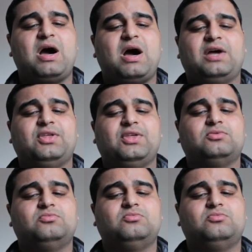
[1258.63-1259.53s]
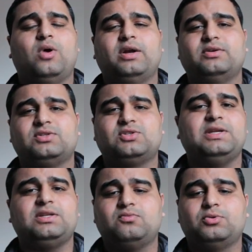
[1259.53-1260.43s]
I think 200
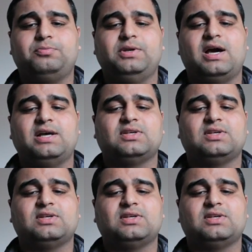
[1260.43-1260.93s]
speed would be nice,